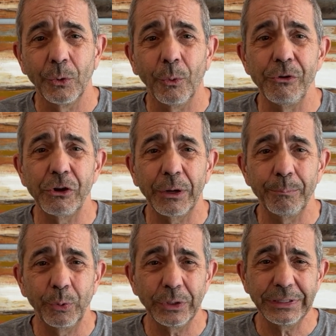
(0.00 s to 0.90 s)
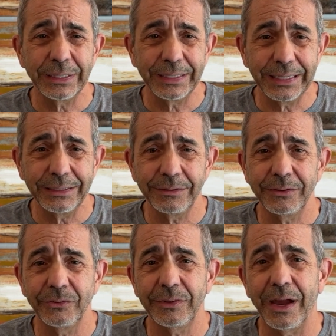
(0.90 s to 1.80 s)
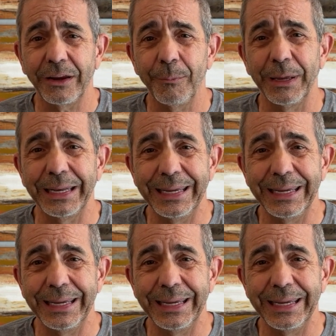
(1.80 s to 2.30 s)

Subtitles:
where you can put the link to this document